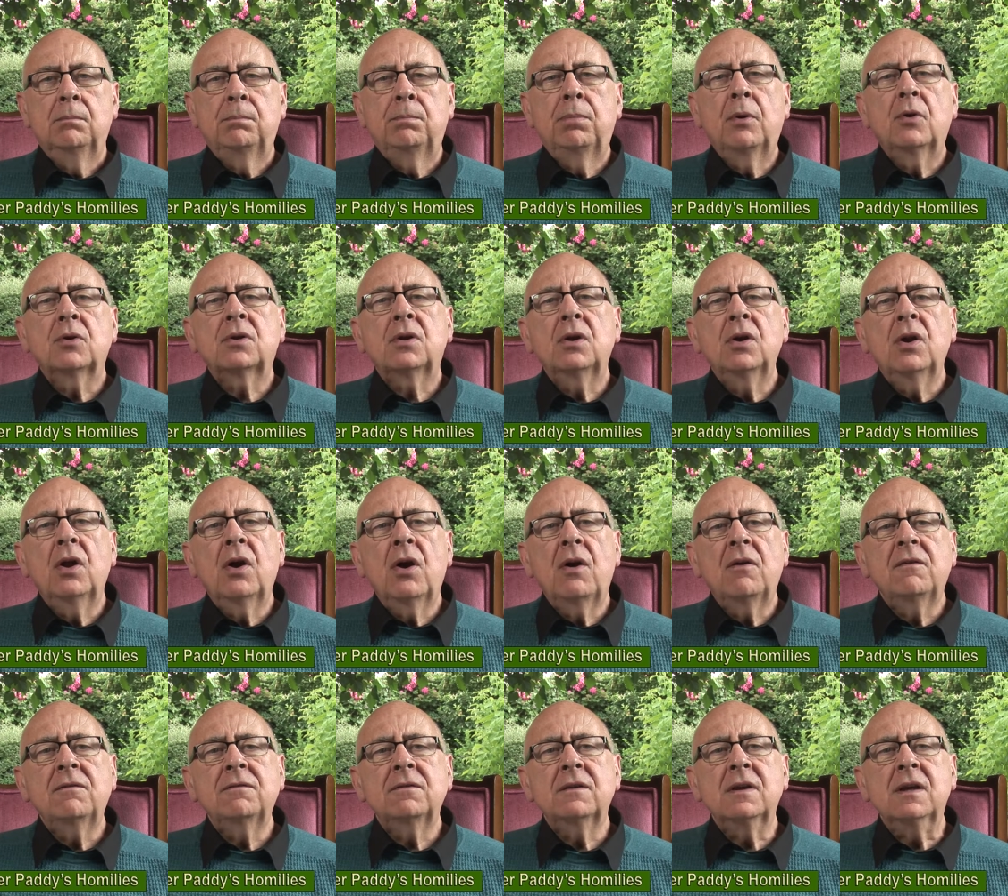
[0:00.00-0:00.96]
But
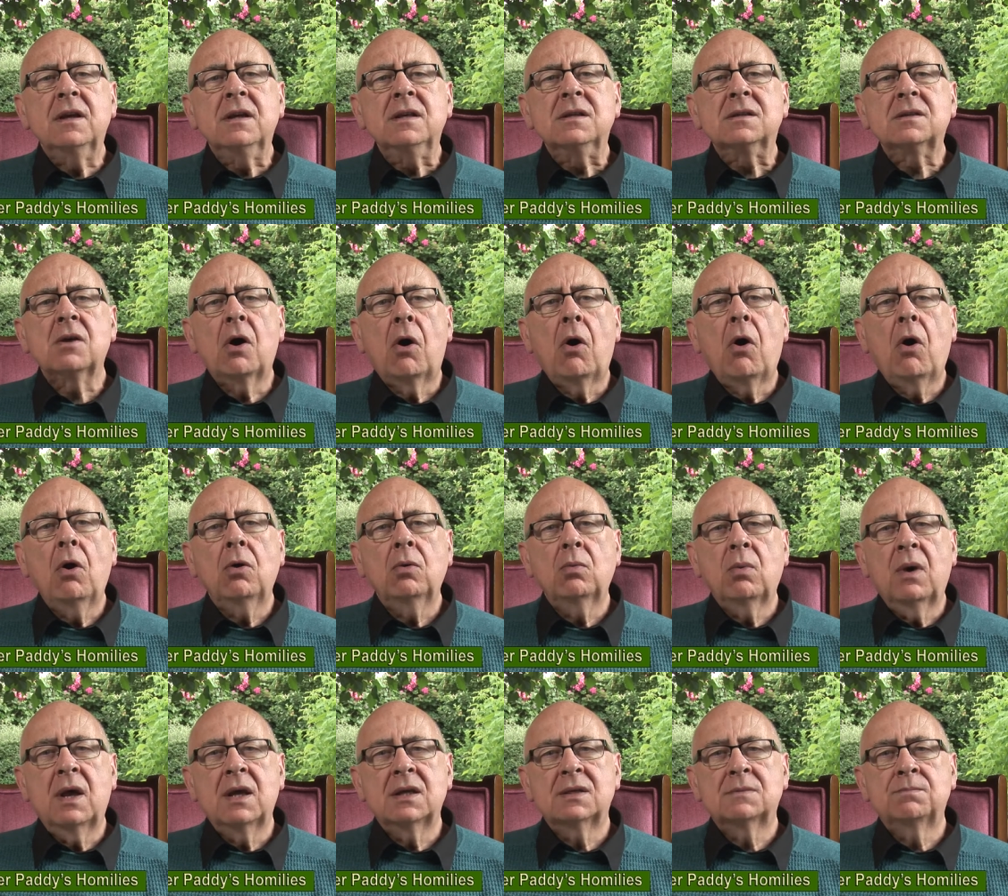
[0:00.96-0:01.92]
love is
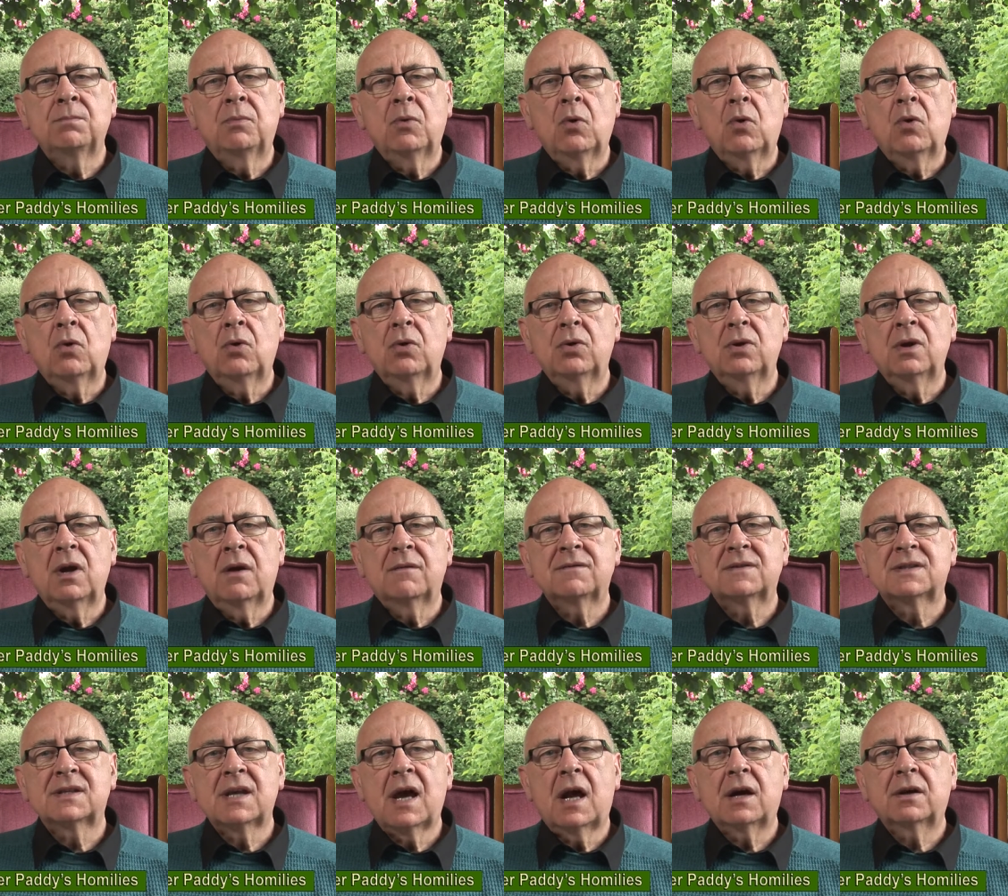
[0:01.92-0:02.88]
always born
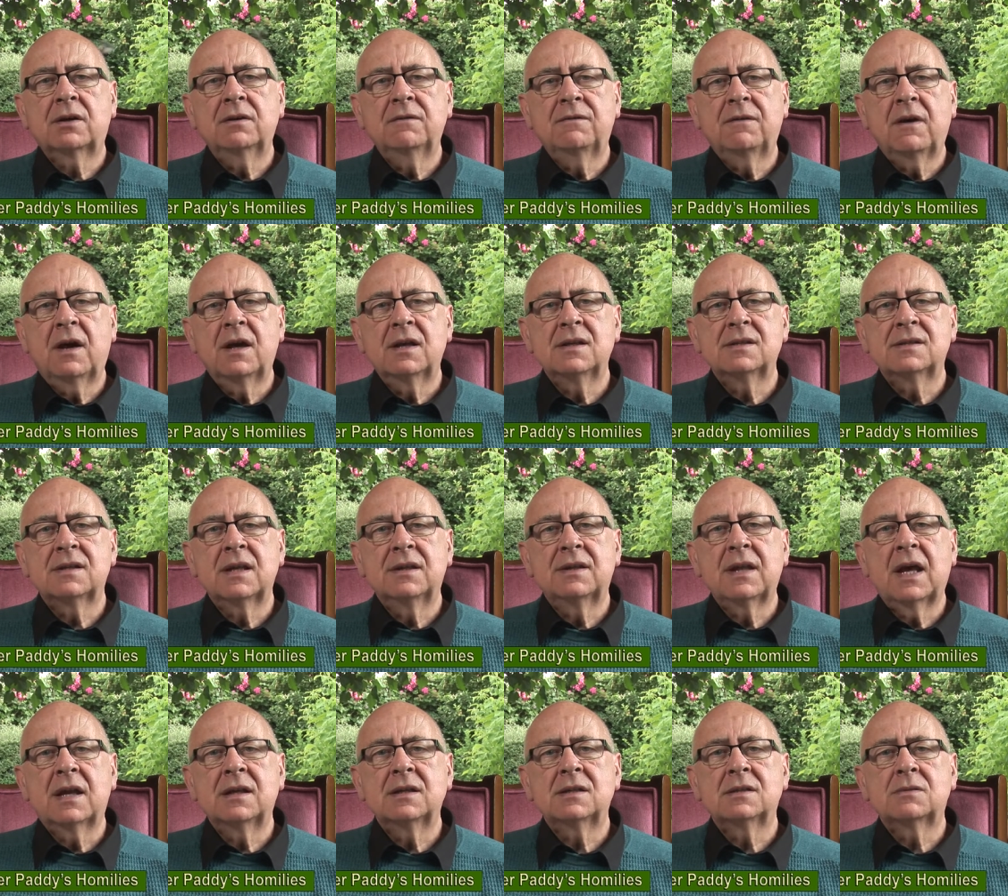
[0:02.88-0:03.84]
of sacrifice,
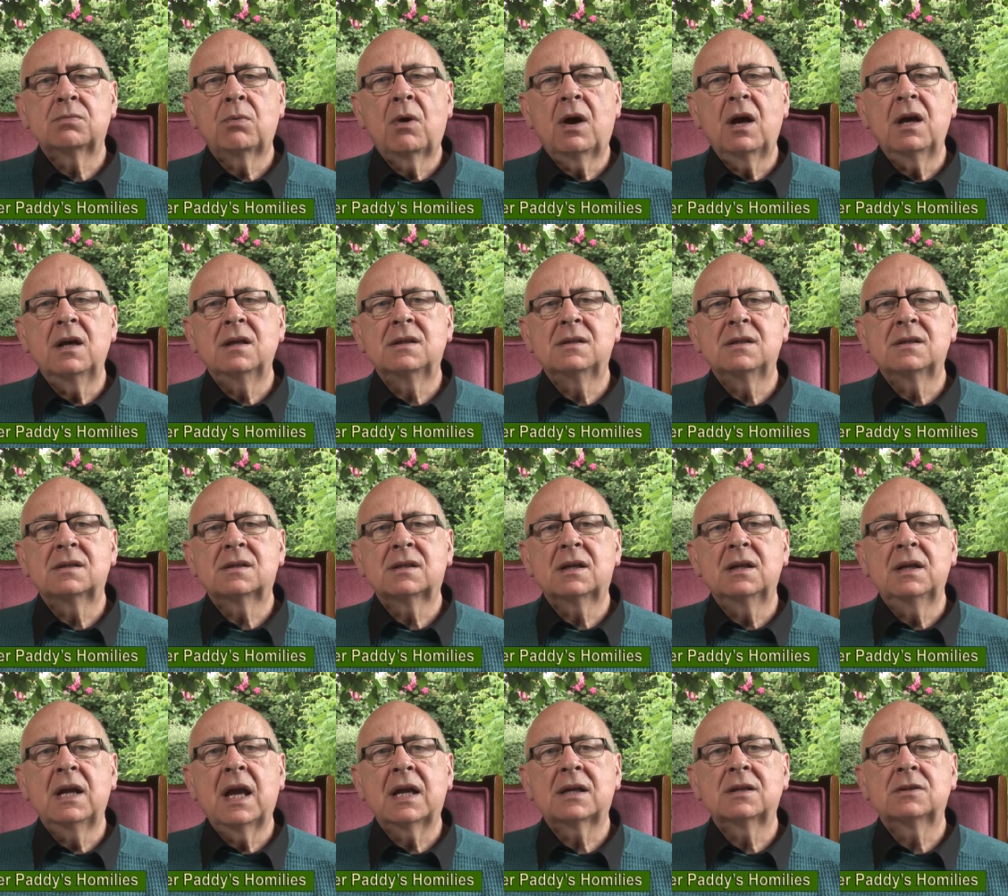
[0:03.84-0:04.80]
and that is why it is
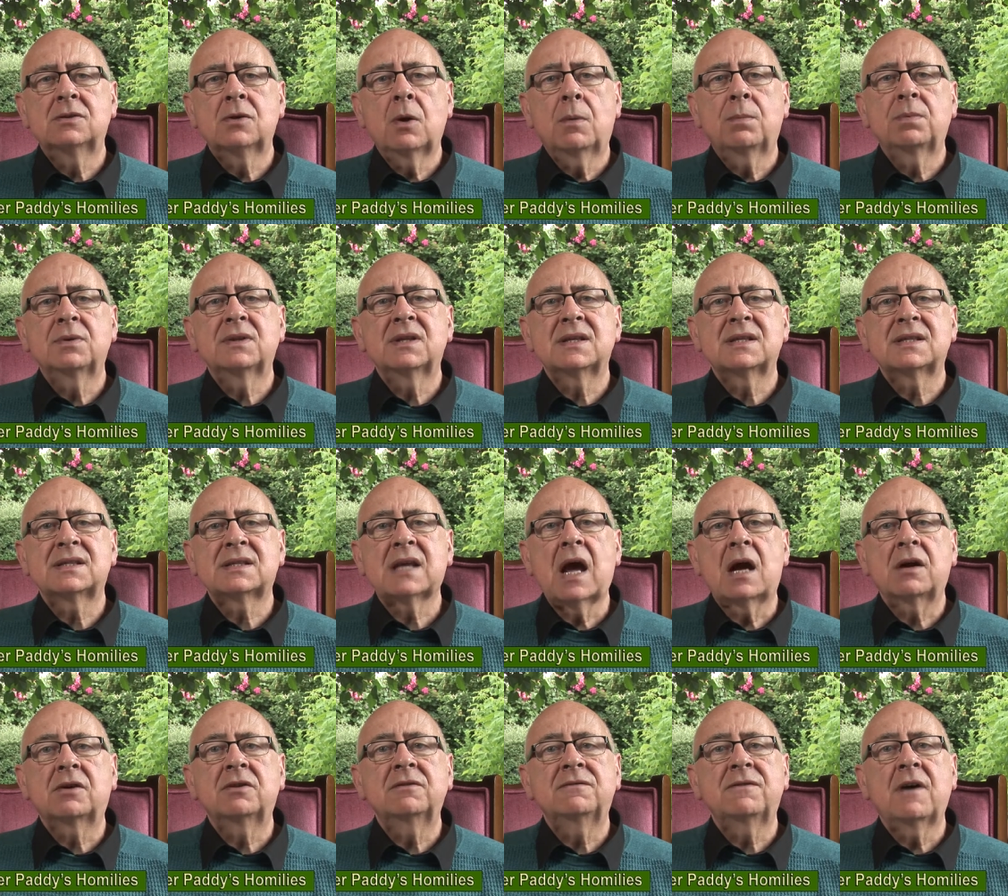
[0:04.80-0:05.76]
connected up with the
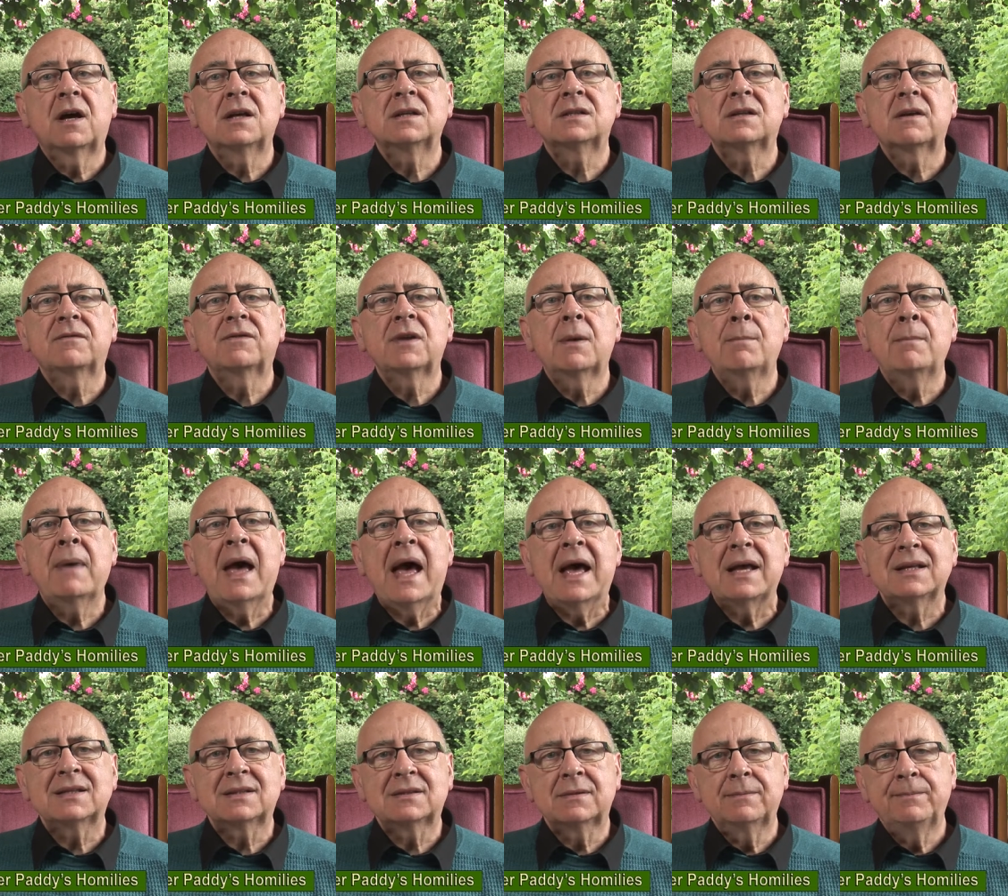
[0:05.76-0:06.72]
sacrifice of the
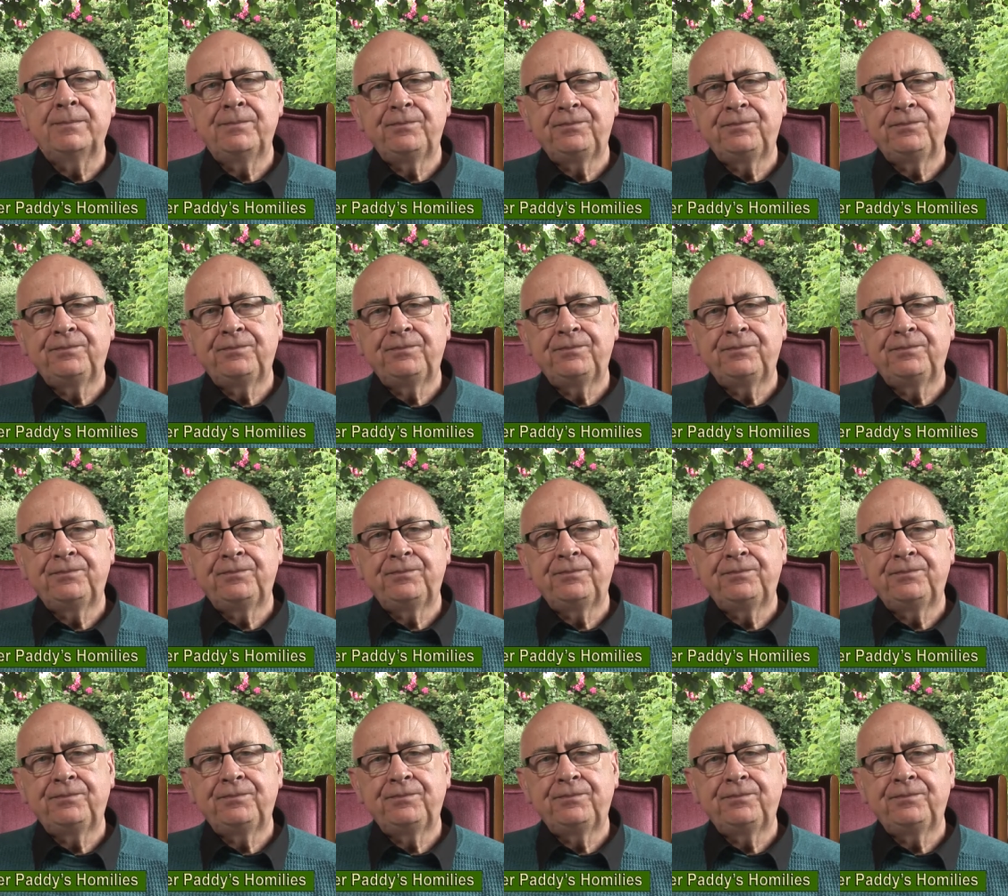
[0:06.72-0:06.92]
Mass.